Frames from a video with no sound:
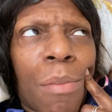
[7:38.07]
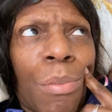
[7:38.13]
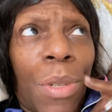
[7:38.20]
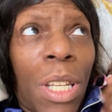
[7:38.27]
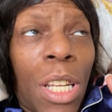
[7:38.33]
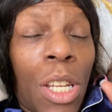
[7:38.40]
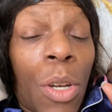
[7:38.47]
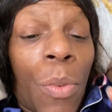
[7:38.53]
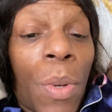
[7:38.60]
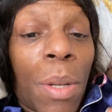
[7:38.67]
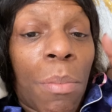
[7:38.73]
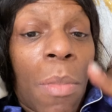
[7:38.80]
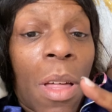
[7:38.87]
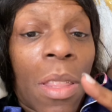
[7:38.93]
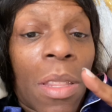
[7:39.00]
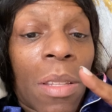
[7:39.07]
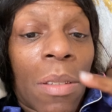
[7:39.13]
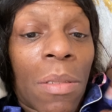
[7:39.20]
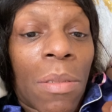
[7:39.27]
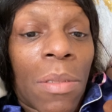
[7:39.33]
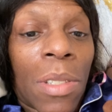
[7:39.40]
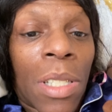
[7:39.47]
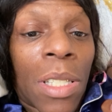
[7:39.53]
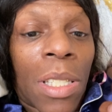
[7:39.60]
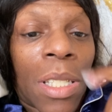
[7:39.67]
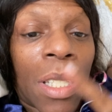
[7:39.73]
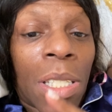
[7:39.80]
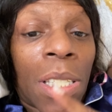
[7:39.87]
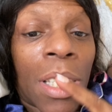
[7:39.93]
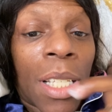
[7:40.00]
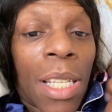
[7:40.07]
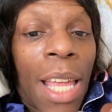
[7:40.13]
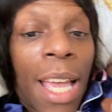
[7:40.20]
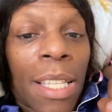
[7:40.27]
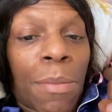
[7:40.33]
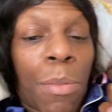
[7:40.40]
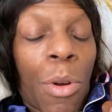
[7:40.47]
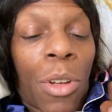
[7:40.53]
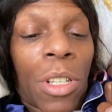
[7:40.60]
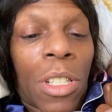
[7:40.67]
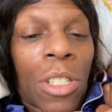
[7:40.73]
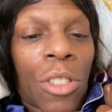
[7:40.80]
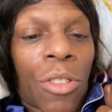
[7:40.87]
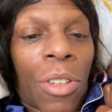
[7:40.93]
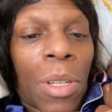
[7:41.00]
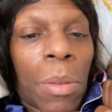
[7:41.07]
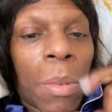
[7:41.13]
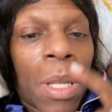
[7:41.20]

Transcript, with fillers: But anyway, mother, this, this is the last part of the dream.